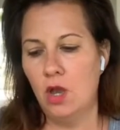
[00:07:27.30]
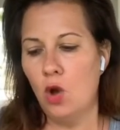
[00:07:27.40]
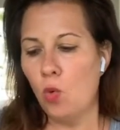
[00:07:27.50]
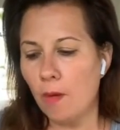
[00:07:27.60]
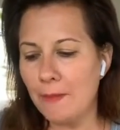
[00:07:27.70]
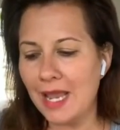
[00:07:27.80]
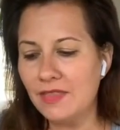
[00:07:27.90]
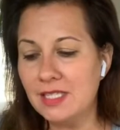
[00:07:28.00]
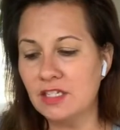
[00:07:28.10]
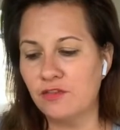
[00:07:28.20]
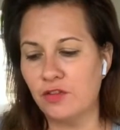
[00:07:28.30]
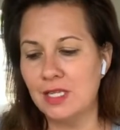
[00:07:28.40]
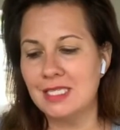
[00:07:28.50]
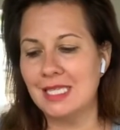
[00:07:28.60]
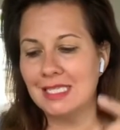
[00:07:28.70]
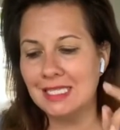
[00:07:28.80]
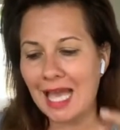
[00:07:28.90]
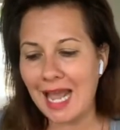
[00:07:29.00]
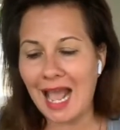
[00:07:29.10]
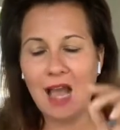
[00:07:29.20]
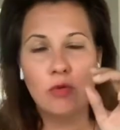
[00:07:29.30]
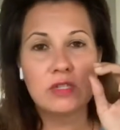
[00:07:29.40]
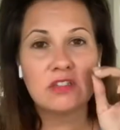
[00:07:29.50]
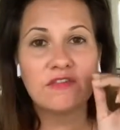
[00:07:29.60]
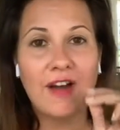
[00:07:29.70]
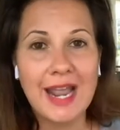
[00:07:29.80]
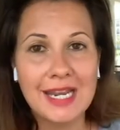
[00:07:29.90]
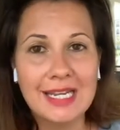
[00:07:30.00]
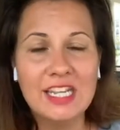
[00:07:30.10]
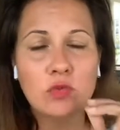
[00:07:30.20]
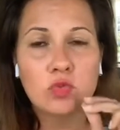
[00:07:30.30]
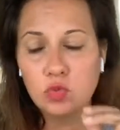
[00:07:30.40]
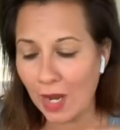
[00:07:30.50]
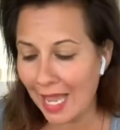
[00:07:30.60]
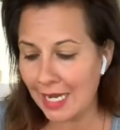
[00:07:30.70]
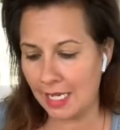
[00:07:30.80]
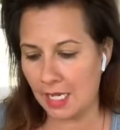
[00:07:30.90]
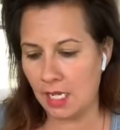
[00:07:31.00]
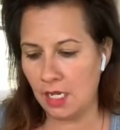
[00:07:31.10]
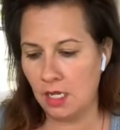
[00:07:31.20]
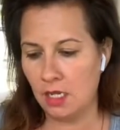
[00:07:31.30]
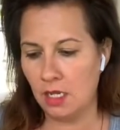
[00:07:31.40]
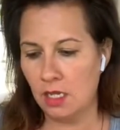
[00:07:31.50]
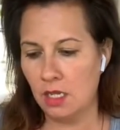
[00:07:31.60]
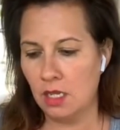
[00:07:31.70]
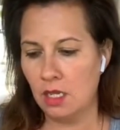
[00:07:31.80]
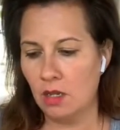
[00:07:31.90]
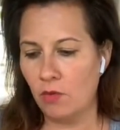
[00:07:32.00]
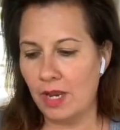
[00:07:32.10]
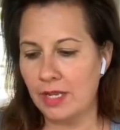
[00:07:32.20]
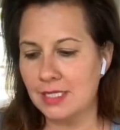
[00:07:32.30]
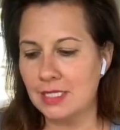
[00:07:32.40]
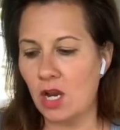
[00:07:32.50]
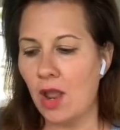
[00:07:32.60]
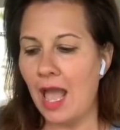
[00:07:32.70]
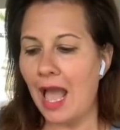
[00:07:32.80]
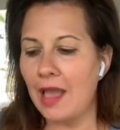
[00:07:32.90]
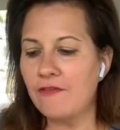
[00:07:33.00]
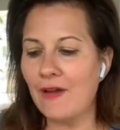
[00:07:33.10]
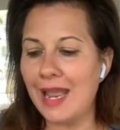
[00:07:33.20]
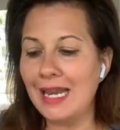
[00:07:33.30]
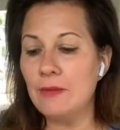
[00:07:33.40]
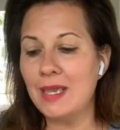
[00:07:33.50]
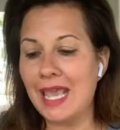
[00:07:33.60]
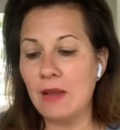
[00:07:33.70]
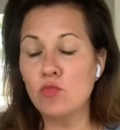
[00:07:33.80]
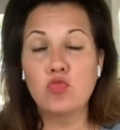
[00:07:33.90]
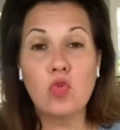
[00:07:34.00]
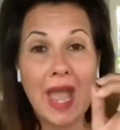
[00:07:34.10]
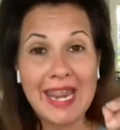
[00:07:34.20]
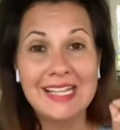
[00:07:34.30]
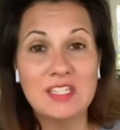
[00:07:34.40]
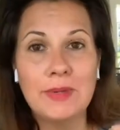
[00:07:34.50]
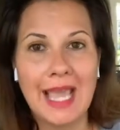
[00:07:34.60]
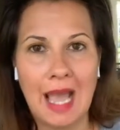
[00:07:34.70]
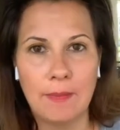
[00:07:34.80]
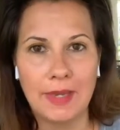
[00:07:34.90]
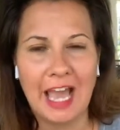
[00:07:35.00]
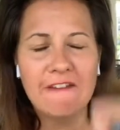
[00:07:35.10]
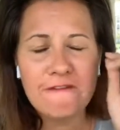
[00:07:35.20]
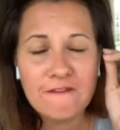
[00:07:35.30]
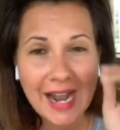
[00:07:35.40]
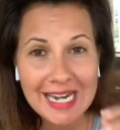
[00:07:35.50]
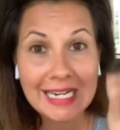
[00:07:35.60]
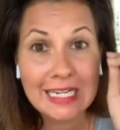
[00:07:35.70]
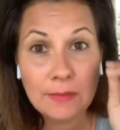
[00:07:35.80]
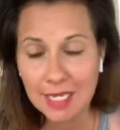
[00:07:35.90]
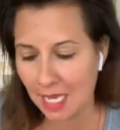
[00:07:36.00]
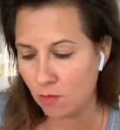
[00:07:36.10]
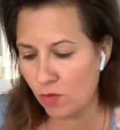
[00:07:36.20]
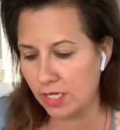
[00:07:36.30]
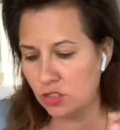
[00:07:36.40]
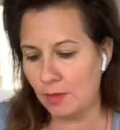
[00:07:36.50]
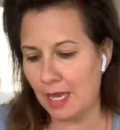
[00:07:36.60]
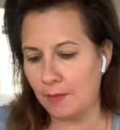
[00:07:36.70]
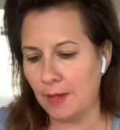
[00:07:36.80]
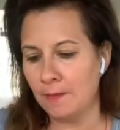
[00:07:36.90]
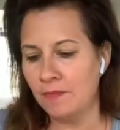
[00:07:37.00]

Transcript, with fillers: What made the difference is that I was finally ready right? It says here, I finally became ready to be happy. I finally became ready to be happy.